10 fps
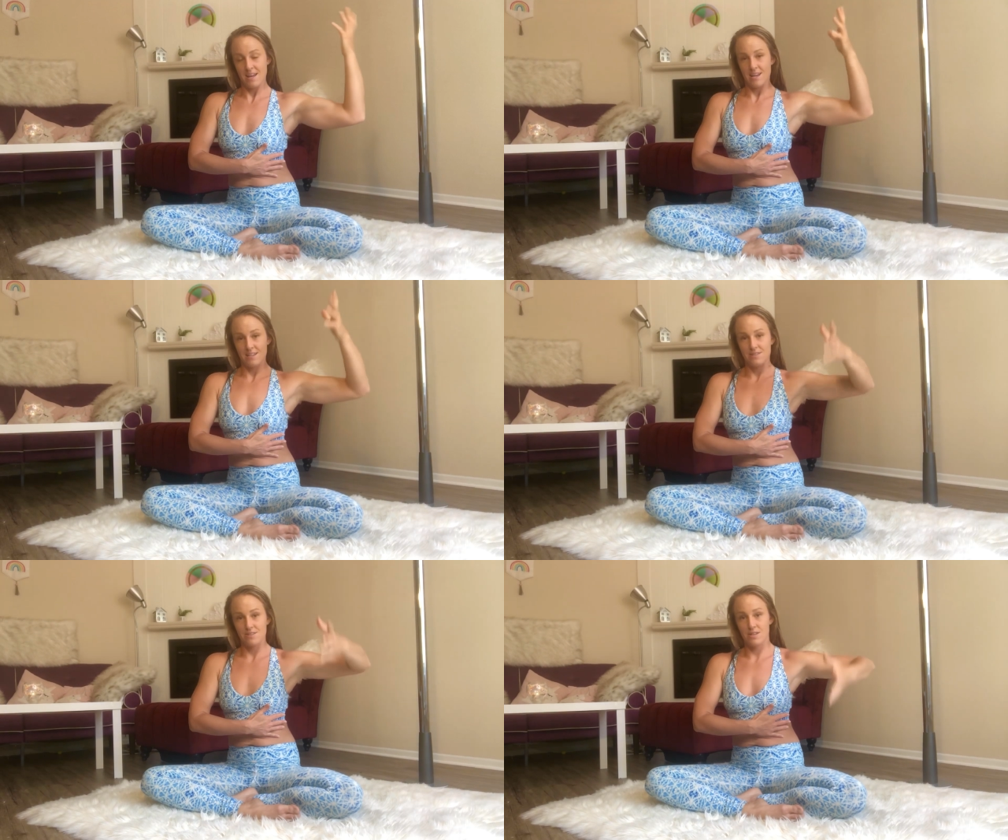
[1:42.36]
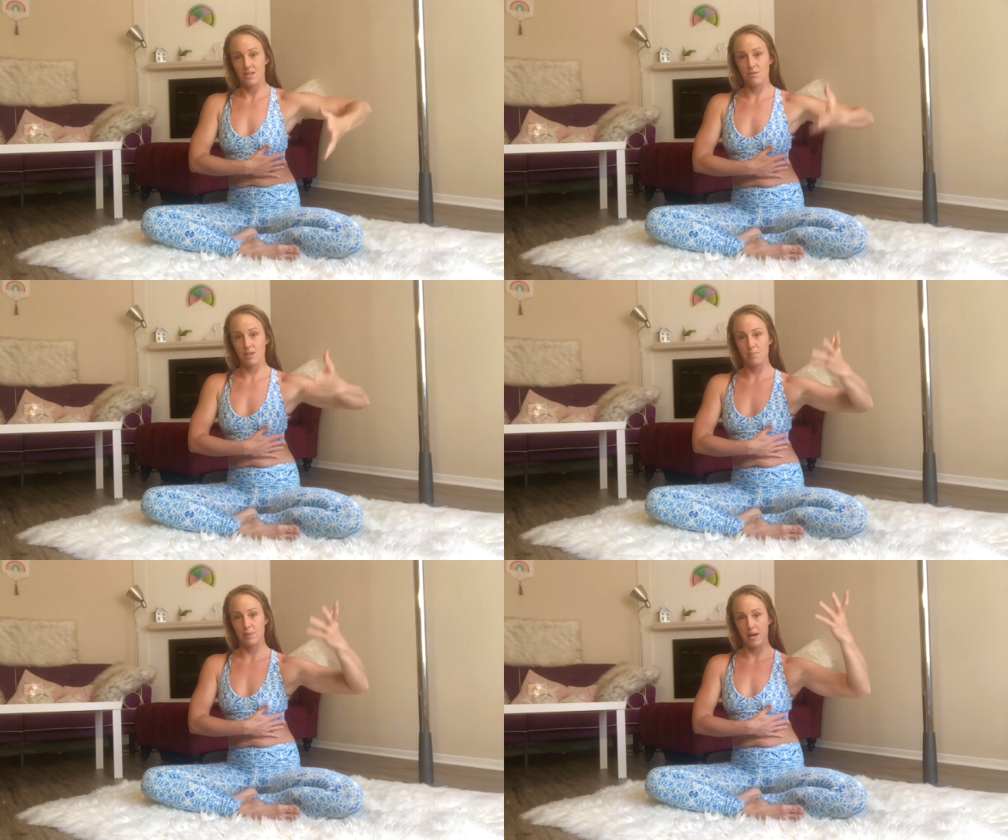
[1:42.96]
And so you can
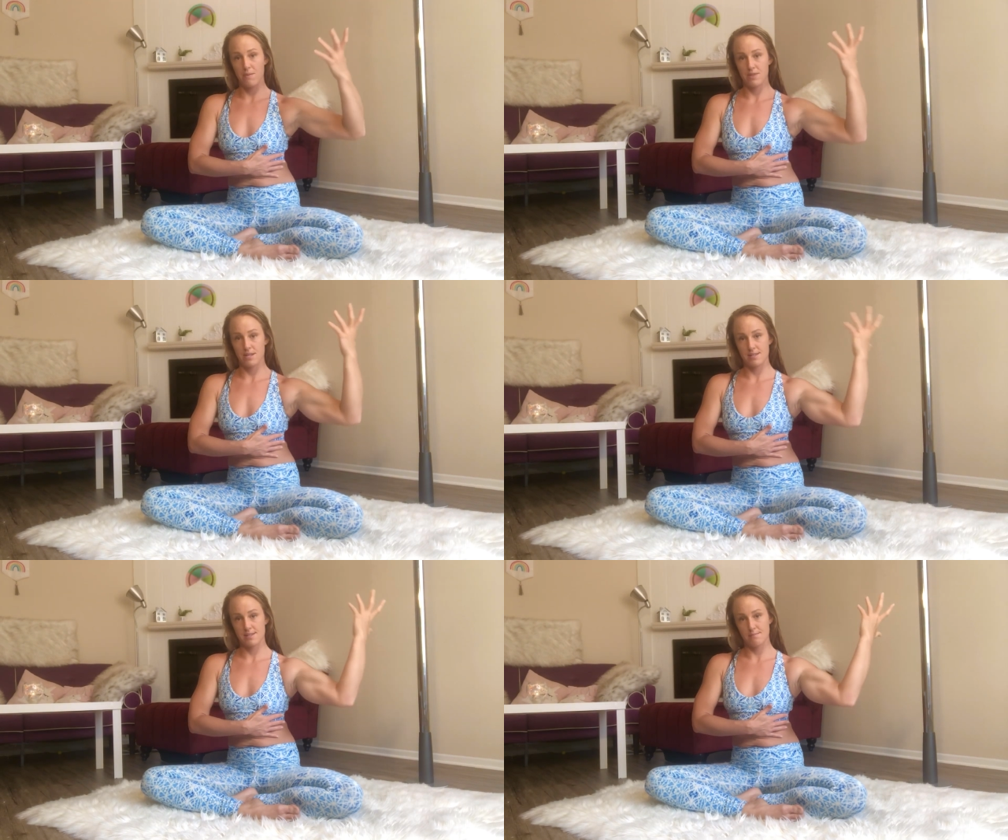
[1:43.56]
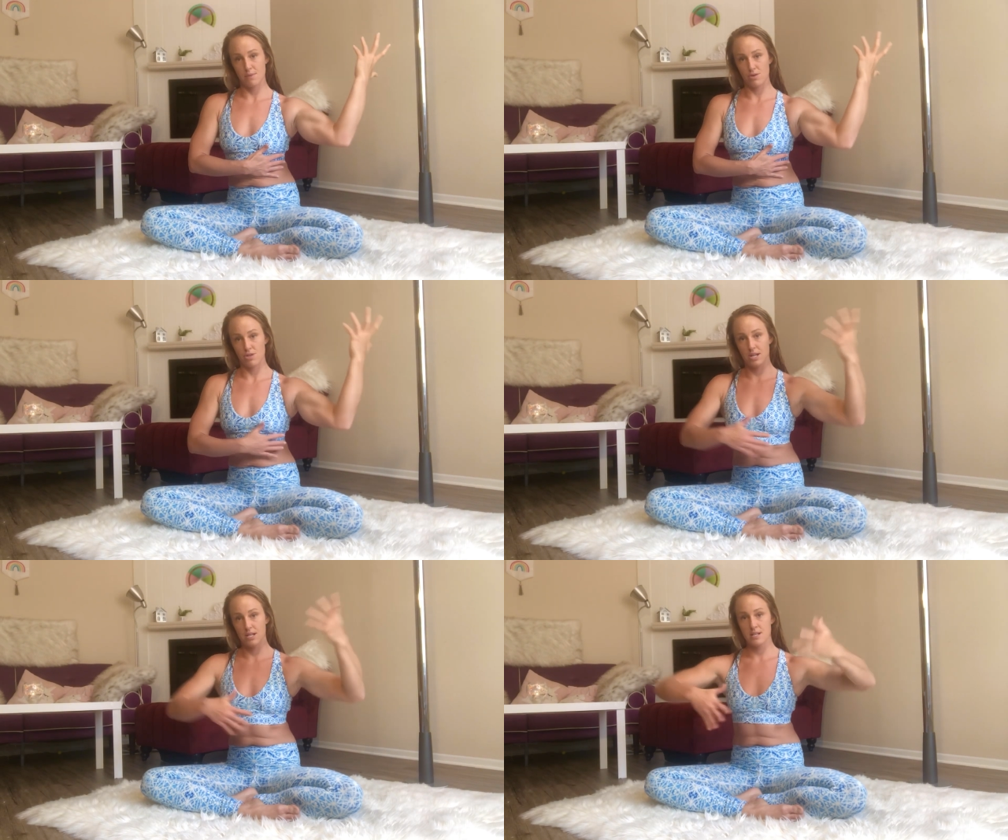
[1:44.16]
really play with this
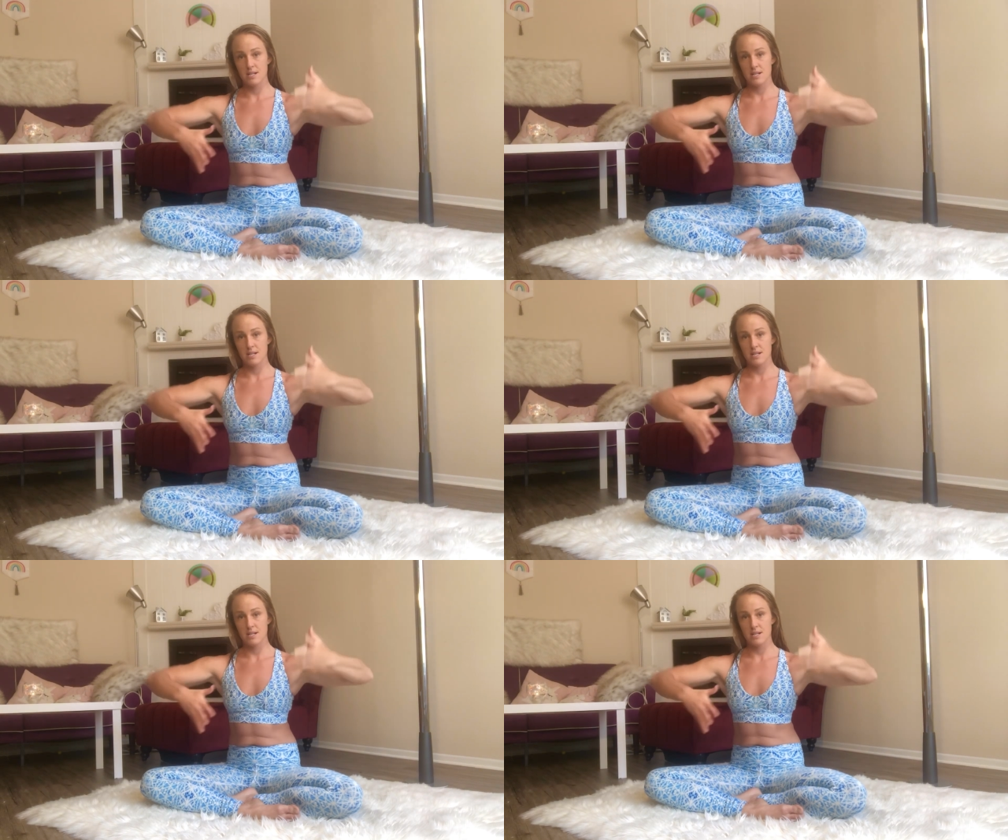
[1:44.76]
motion.